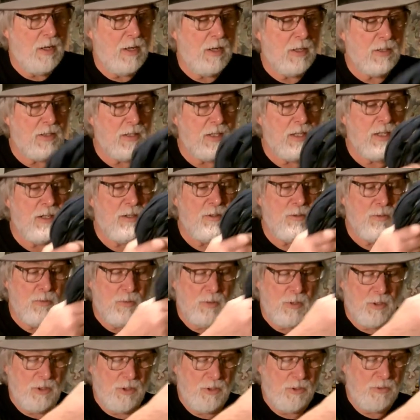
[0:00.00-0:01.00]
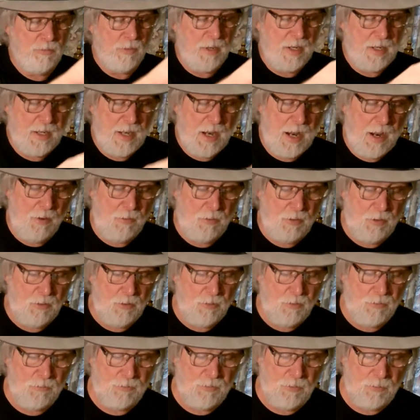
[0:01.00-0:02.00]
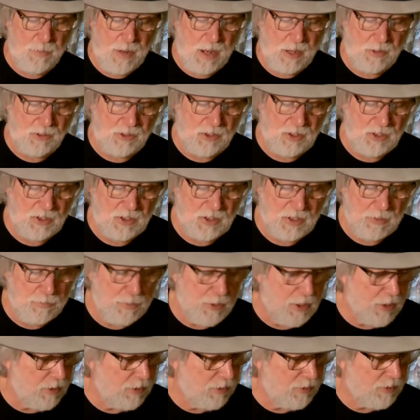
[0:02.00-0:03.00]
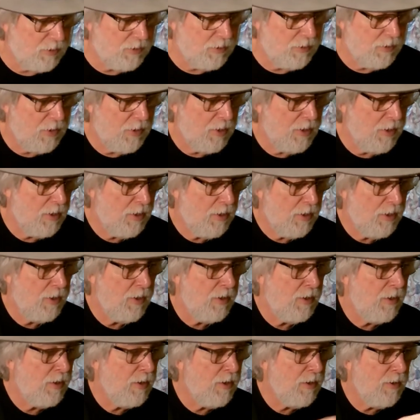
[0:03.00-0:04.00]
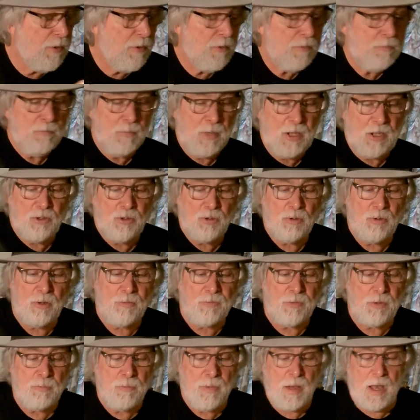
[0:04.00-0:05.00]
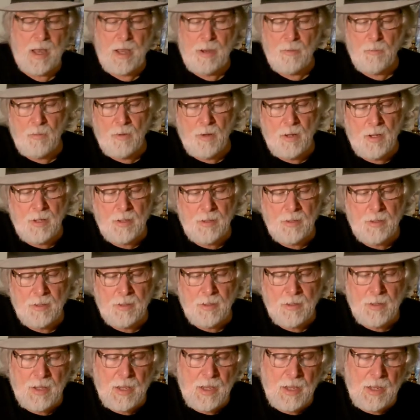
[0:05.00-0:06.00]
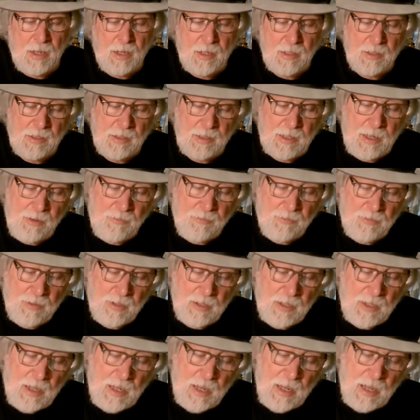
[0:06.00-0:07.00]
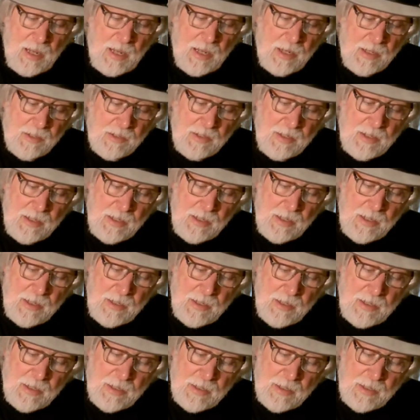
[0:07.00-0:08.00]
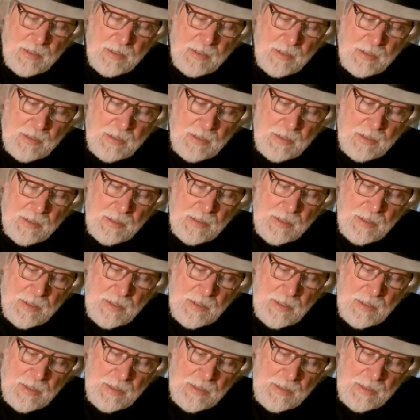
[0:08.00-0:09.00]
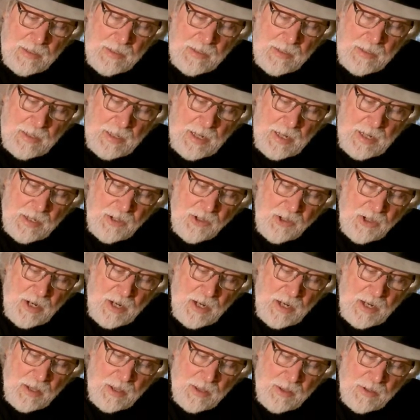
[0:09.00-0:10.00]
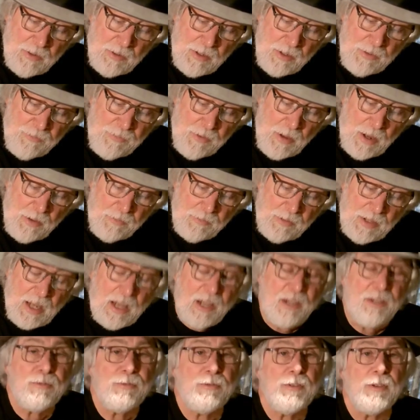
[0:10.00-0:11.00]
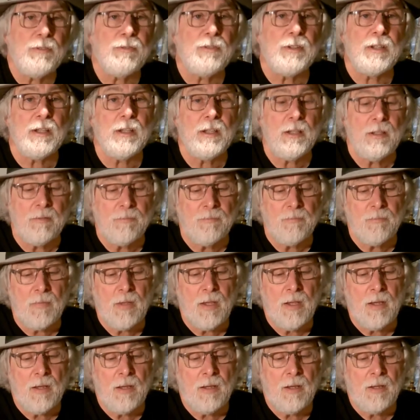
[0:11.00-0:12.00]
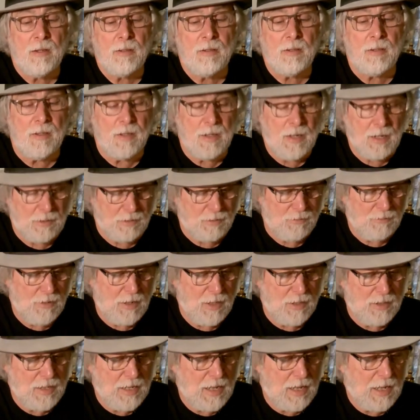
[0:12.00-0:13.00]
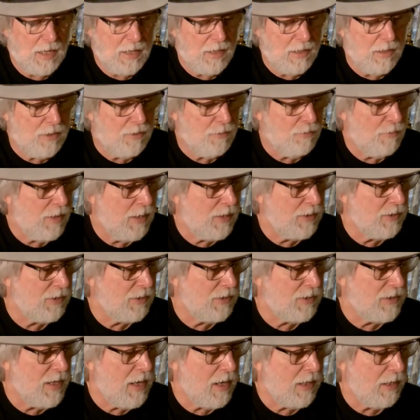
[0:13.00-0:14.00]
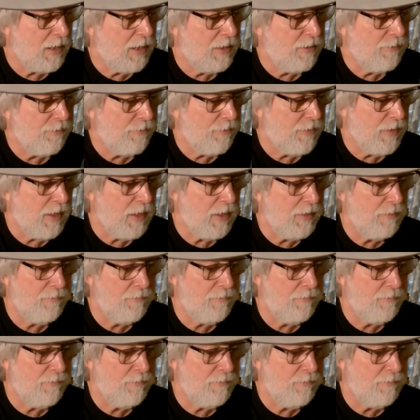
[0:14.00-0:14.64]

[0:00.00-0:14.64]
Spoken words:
TIG torches right now are going for about $60. Make sure if you buy one that it definitely has the DKJ 35-50 connector on the end, otherwise it's not going to fit.